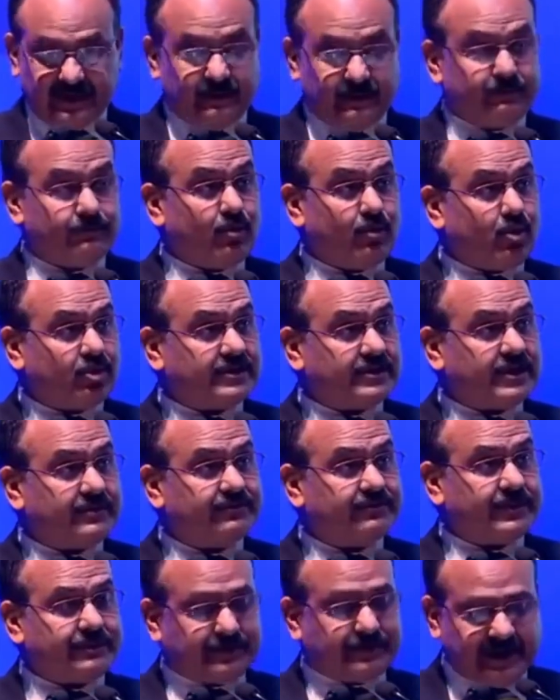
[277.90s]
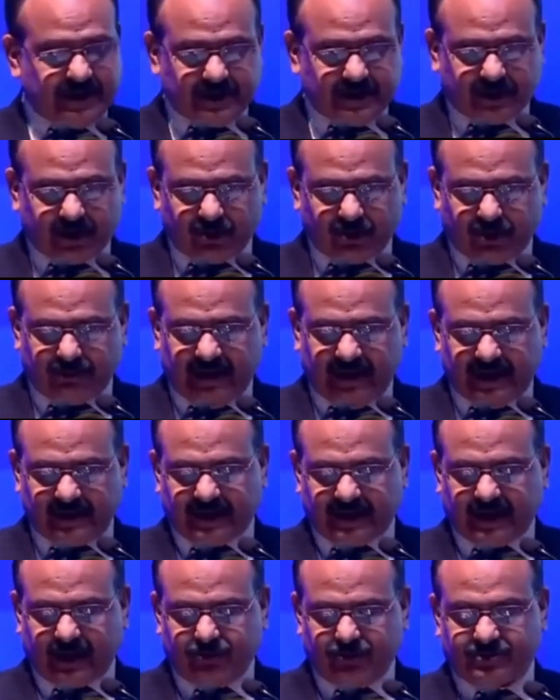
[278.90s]
More than 15 crore
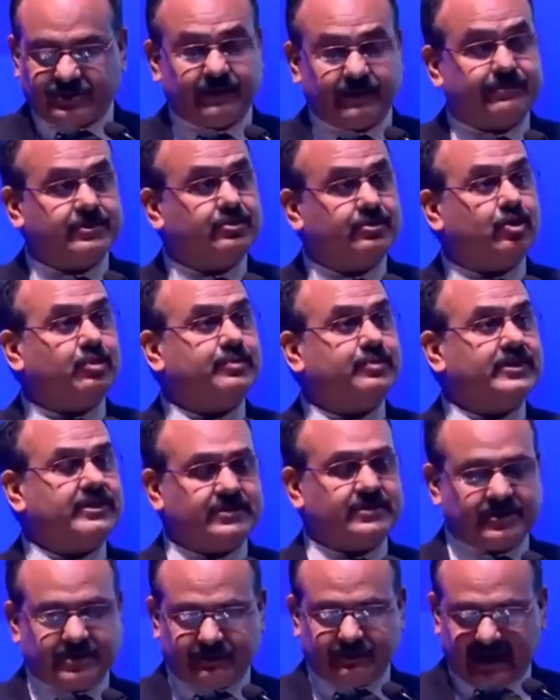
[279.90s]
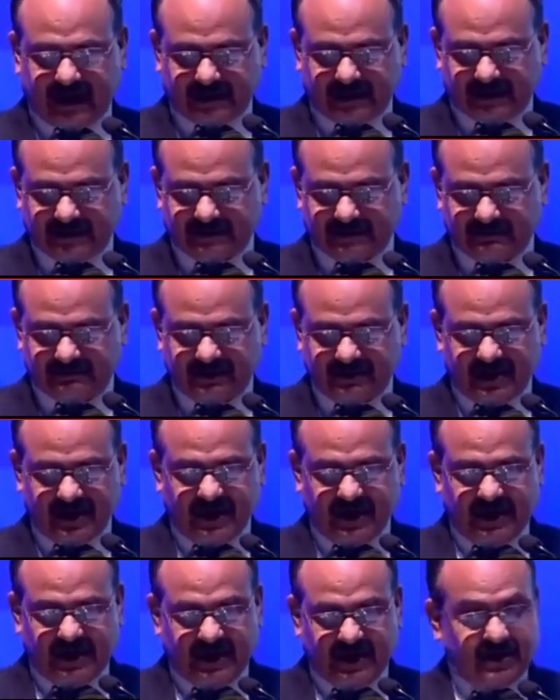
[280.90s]
bank accounts have been opened in this manner.
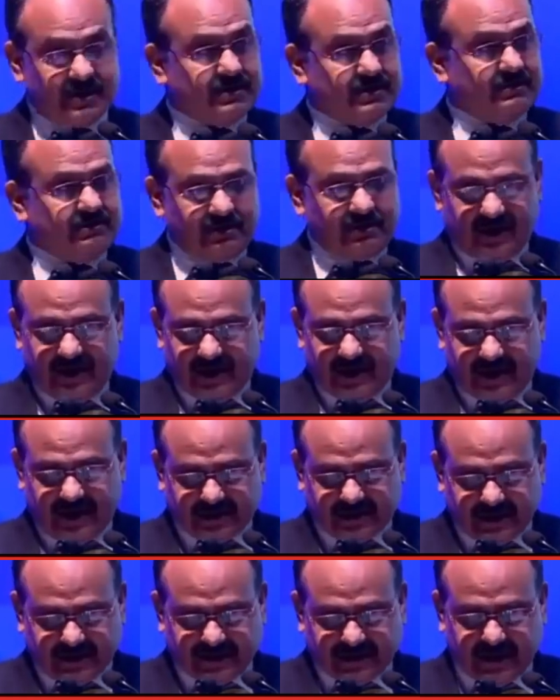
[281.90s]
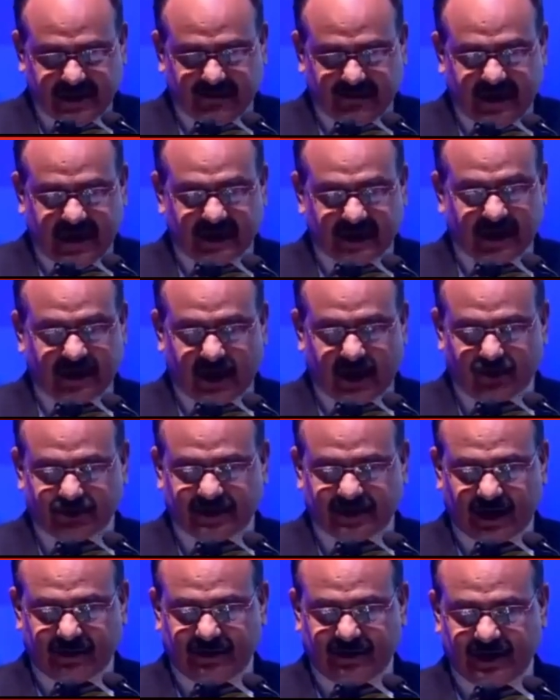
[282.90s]
Existing bank
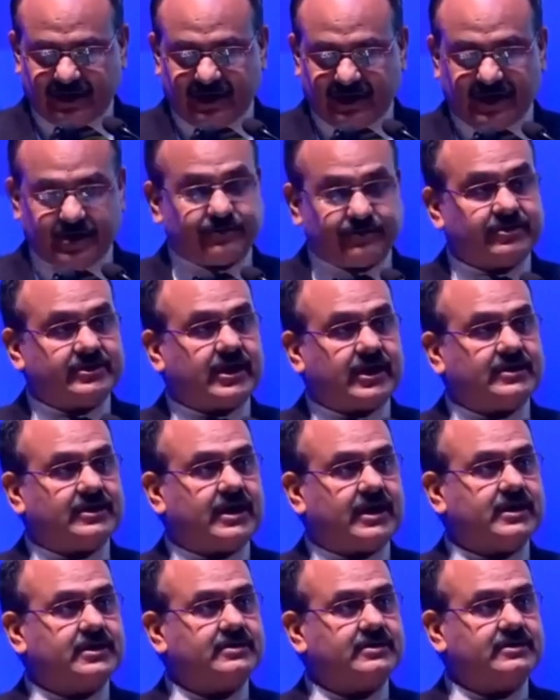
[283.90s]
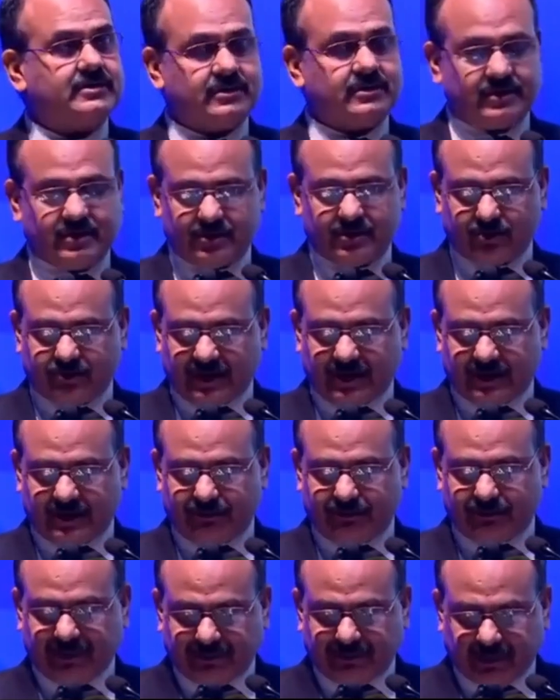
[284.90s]
accounts are being linked with Aadhaar, so that the
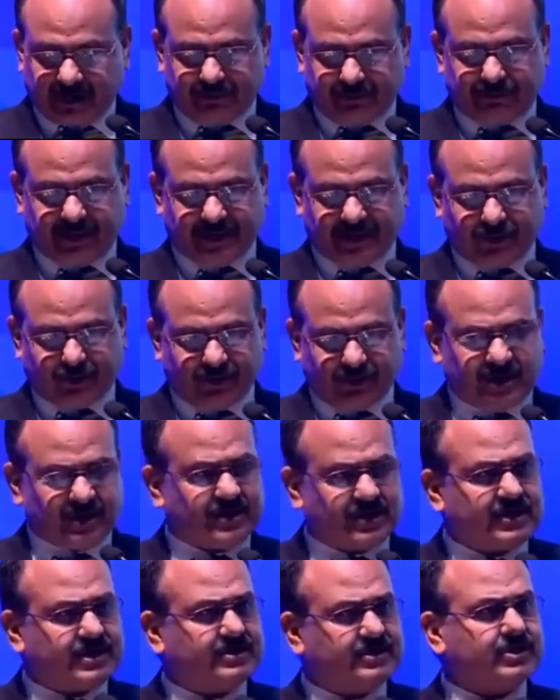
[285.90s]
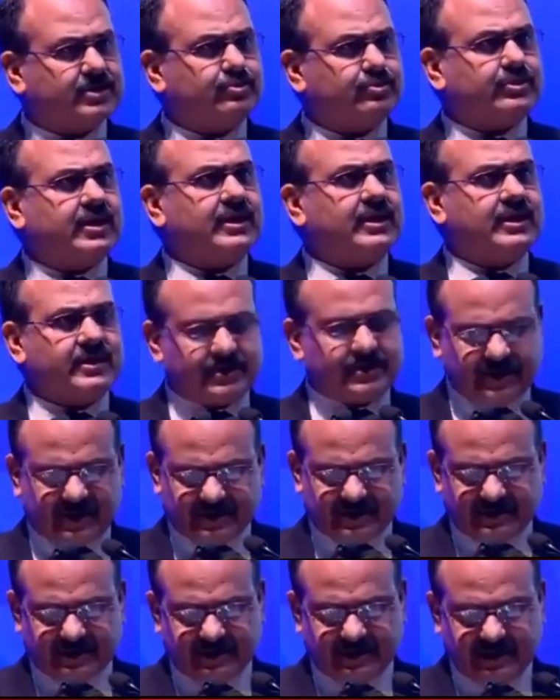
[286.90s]
people, particularly in the rural
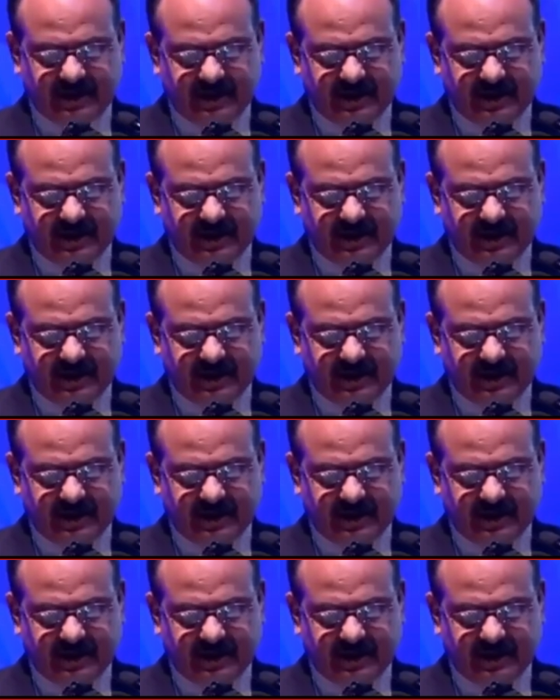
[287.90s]
areas,